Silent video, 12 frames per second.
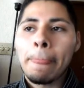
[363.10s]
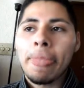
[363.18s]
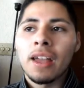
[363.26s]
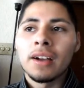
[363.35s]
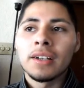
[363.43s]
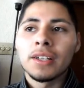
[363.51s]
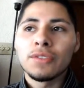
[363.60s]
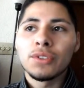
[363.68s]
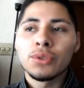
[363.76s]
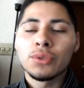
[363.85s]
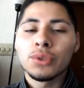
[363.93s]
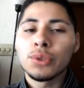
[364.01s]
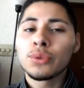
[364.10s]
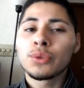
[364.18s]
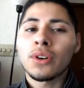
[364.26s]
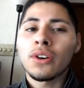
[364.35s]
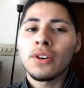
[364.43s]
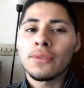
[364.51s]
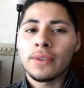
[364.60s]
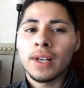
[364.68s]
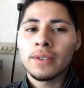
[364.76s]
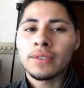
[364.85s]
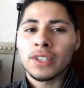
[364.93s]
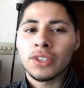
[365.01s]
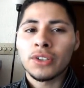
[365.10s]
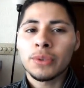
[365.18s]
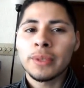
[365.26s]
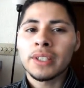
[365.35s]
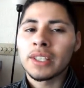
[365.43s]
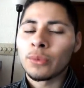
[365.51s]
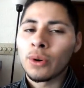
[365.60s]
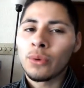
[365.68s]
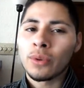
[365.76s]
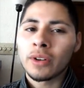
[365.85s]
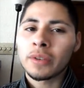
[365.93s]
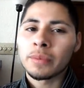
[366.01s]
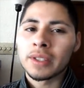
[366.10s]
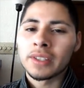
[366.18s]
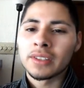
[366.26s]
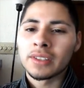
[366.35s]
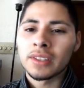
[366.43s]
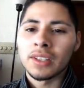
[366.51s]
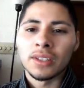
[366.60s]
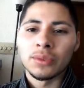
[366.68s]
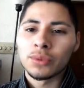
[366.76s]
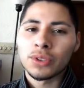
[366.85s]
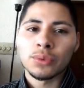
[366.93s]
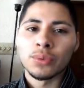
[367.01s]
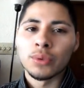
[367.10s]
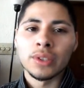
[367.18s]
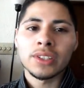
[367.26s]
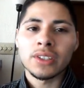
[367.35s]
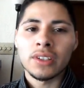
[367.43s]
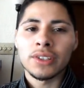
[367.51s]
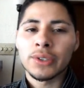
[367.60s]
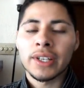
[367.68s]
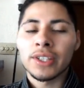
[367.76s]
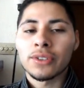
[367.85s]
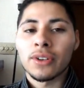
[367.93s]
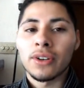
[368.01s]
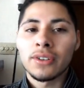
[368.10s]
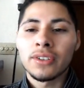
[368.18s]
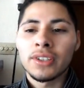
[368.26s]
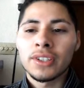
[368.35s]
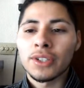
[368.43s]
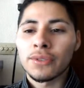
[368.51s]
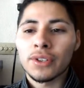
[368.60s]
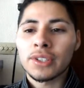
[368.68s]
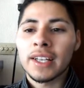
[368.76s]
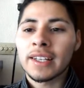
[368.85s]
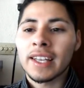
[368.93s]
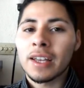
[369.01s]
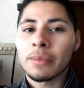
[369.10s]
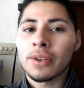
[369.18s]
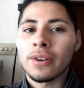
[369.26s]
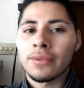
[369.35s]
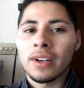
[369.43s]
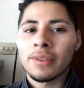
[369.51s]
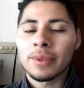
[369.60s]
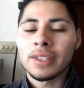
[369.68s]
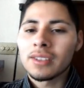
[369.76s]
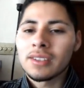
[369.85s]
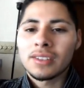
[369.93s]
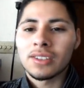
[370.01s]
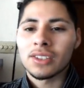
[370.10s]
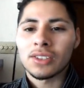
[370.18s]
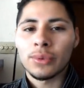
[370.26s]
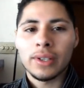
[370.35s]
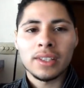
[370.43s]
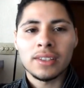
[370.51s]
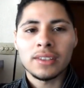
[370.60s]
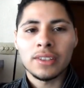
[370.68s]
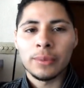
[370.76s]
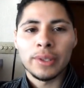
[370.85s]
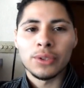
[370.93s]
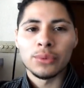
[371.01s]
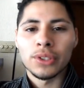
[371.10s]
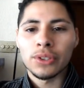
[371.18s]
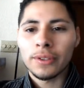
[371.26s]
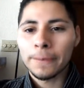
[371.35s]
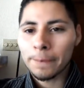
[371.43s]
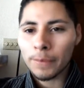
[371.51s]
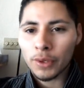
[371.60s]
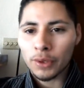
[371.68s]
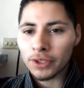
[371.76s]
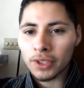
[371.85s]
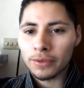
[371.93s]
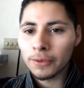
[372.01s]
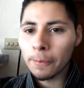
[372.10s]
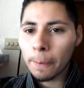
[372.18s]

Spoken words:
If you draw all 5 in a tournament, it won't work because just rulings are you can't draw. Your first hand can't be all 5 pieces. It's just the way it is. They'll make you redraw or shuffle.